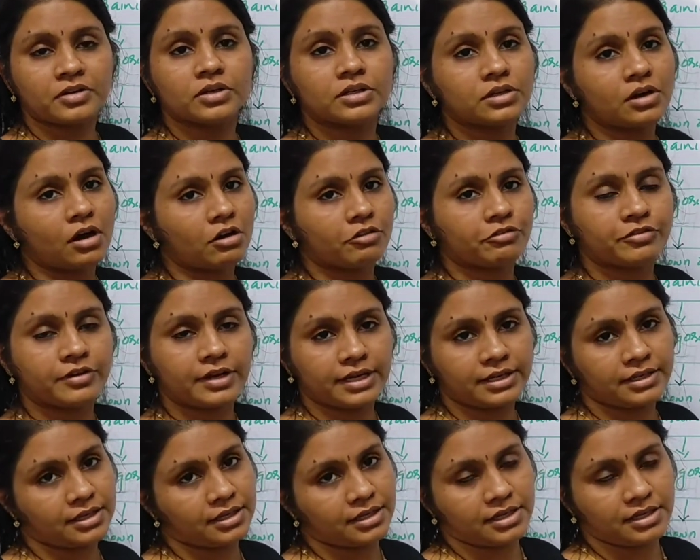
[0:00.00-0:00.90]

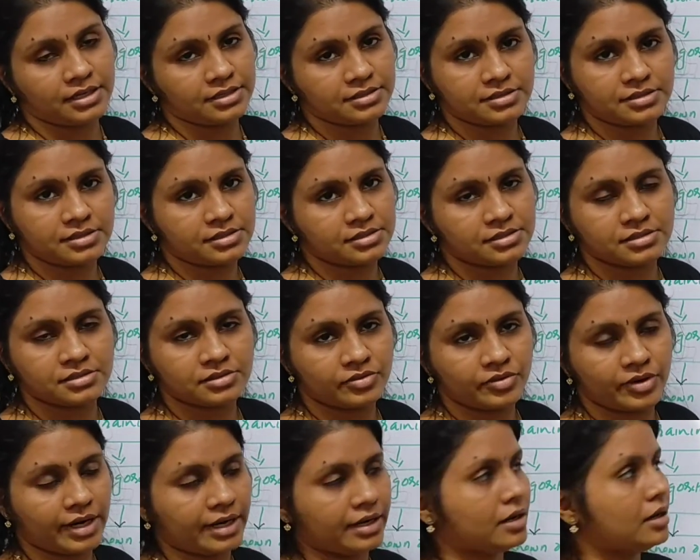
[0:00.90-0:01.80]
offline analysis,
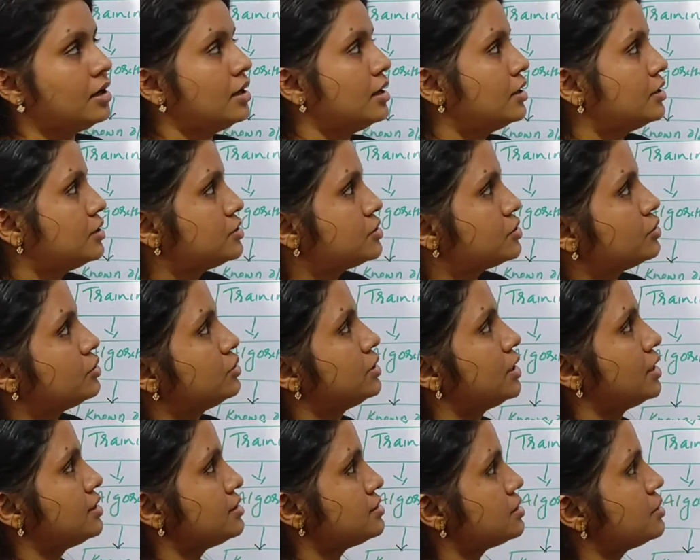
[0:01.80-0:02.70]
right? So
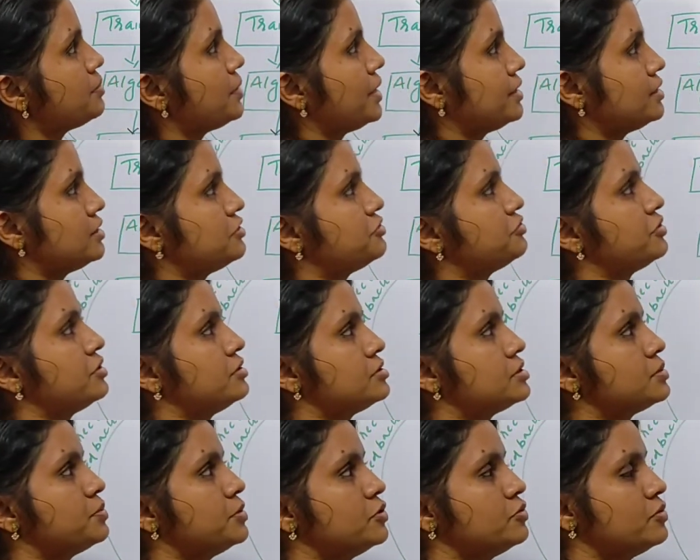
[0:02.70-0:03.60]
that is the main
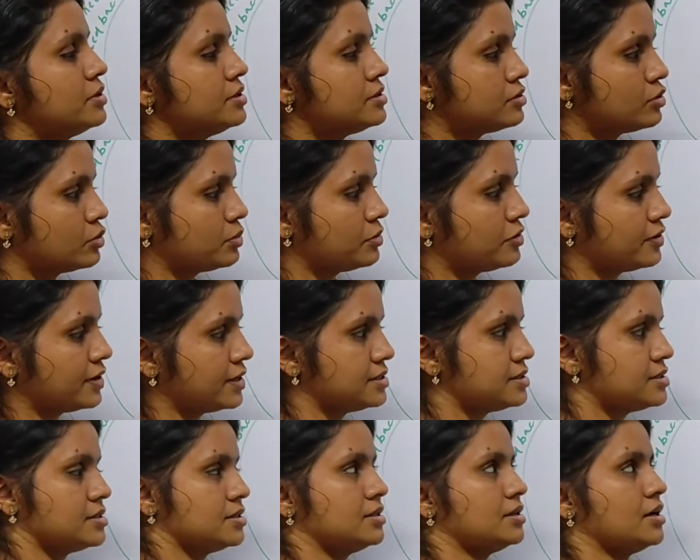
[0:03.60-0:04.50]
difference between
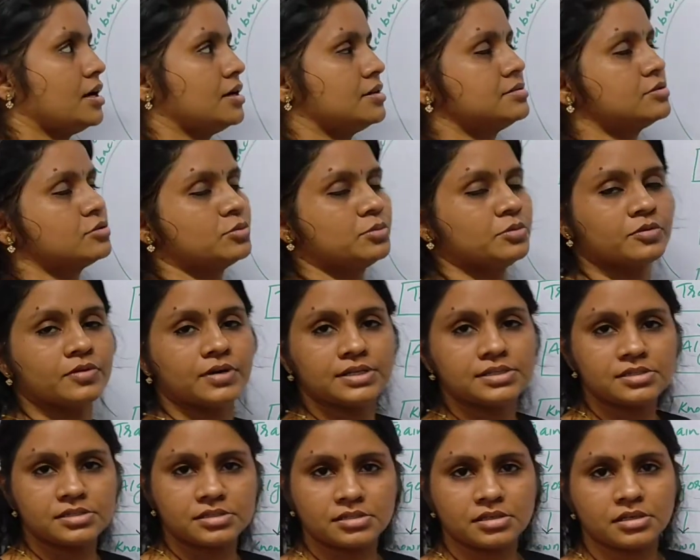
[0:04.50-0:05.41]
supervised and
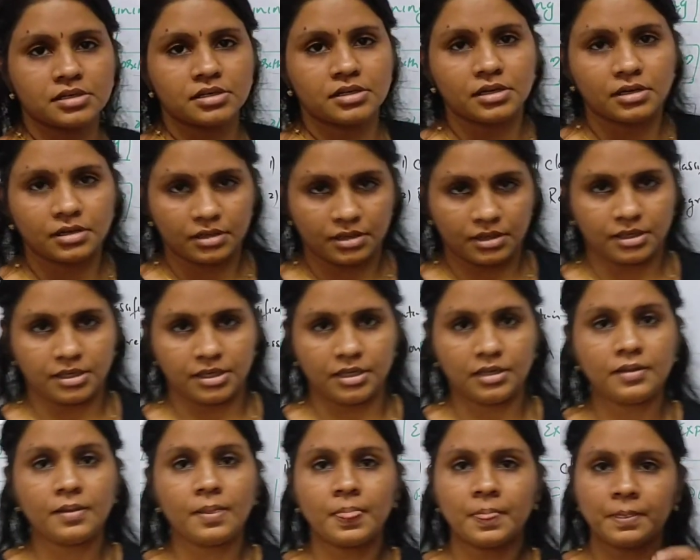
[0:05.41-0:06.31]
unsupervised
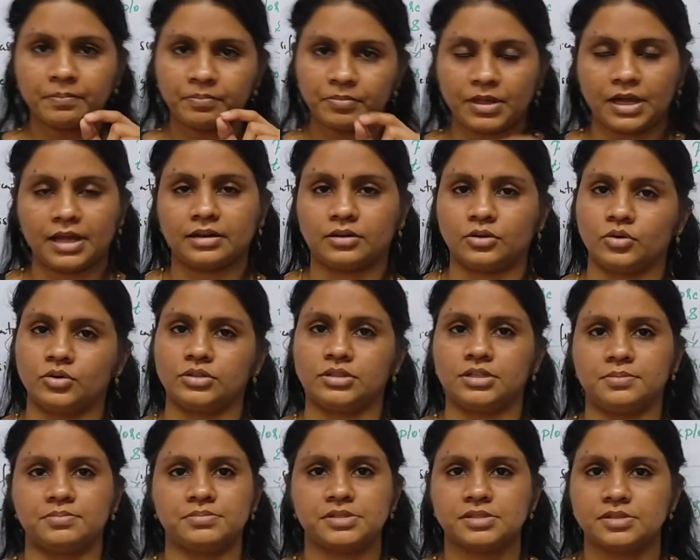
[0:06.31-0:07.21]
learning
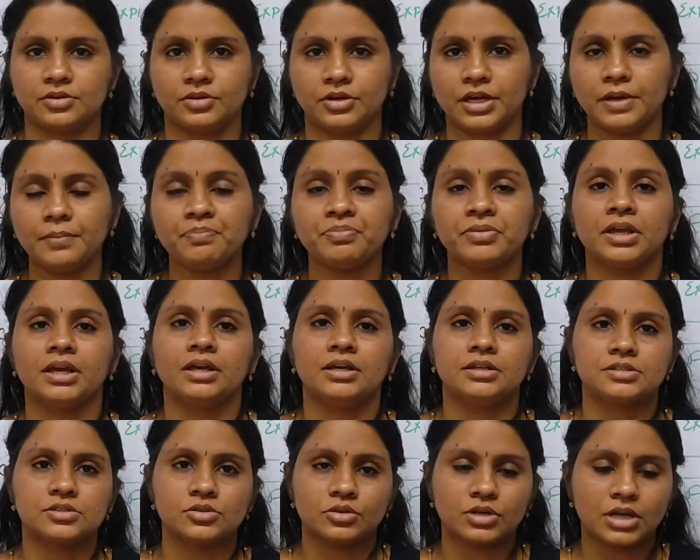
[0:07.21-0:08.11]
algorithms. Okay,
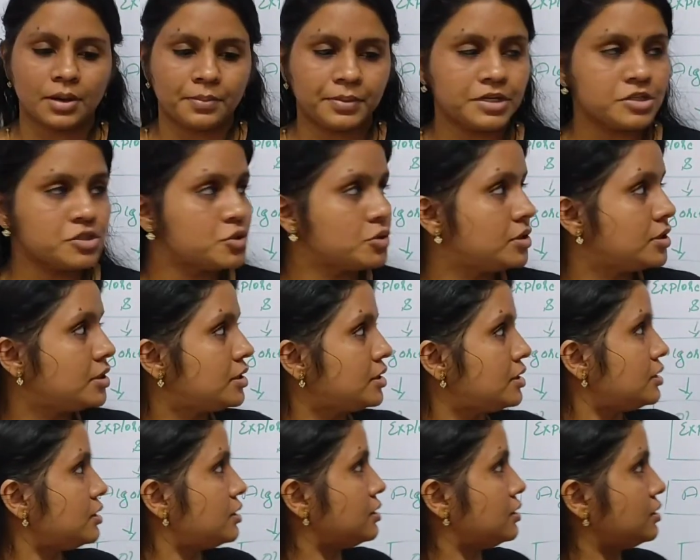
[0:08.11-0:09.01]
so coming to
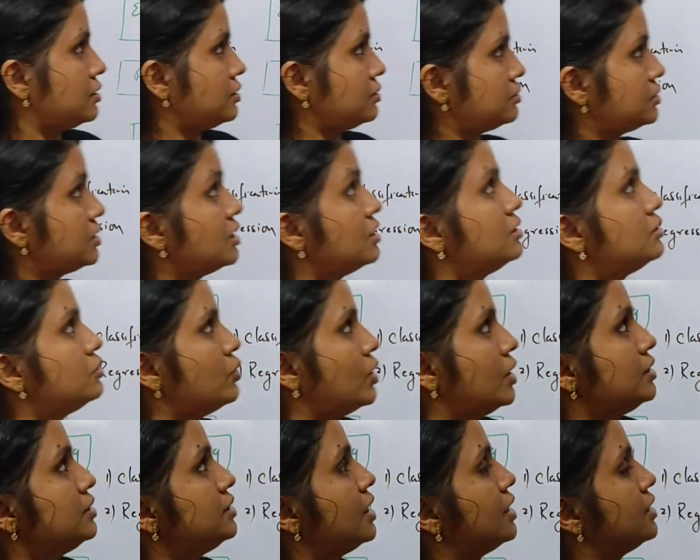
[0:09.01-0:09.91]
the third
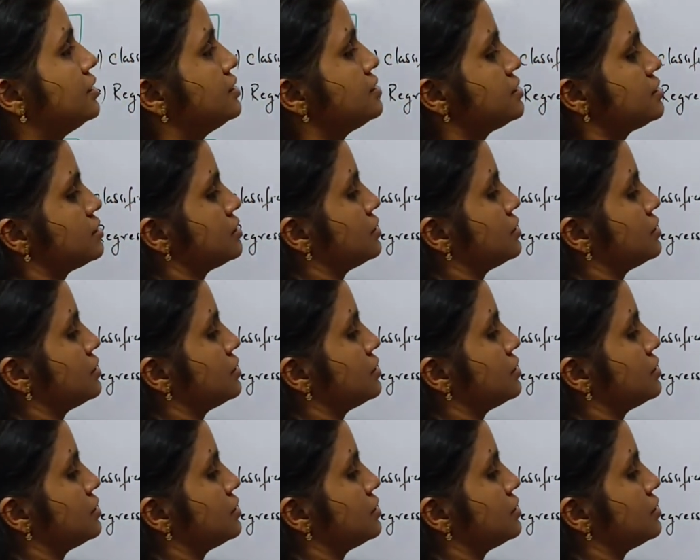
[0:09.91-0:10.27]
one, that is